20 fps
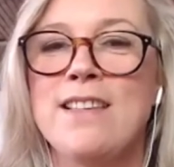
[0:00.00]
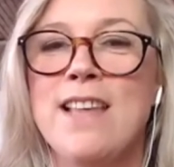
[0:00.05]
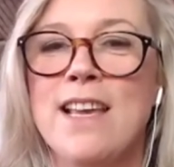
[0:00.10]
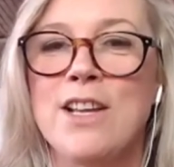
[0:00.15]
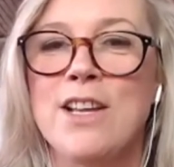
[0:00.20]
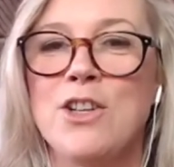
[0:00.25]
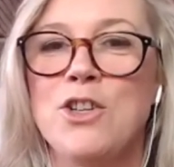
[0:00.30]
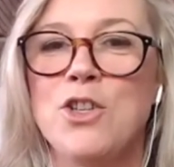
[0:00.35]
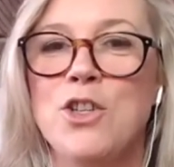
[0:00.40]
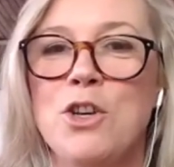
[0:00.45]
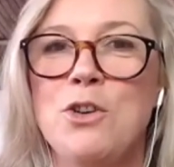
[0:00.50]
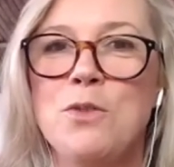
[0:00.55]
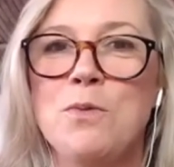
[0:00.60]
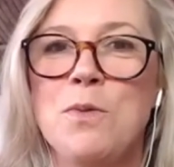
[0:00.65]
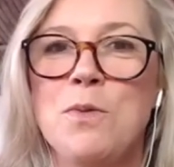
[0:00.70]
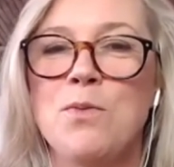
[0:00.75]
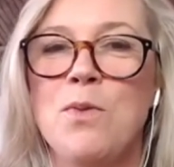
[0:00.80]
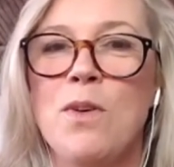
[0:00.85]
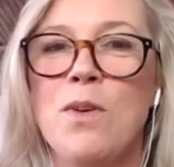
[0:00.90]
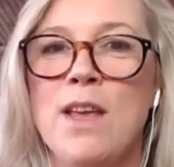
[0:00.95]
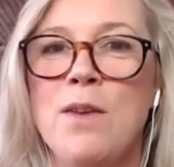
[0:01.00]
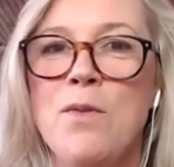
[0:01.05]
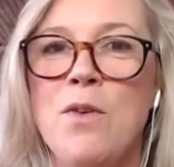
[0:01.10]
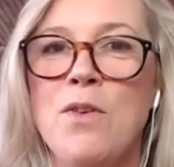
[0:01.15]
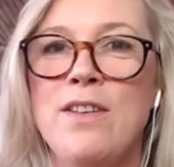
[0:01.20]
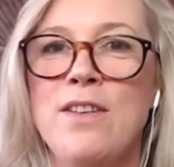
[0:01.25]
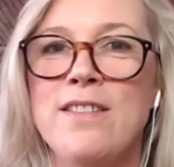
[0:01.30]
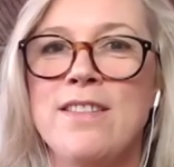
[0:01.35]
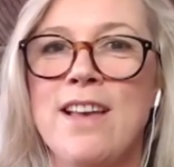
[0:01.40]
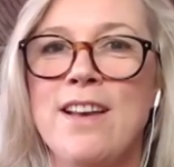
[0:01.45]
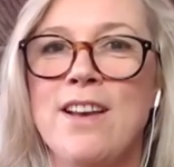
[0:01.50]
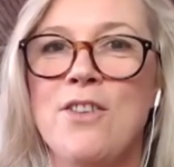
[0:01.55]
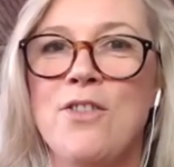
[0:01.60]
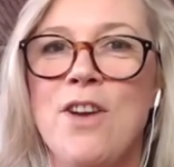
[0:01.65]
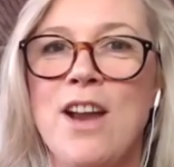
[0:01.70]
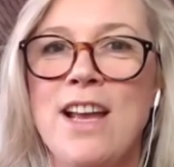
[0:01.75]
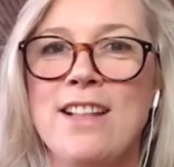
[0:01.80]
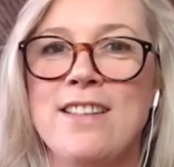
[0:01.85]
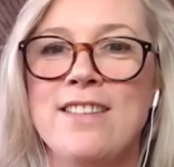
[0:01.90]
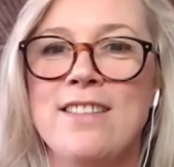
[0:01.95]
They can choose which one they want. Is that
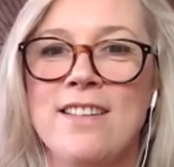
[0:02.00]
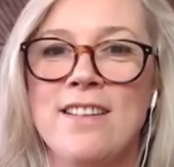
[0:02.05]
correct?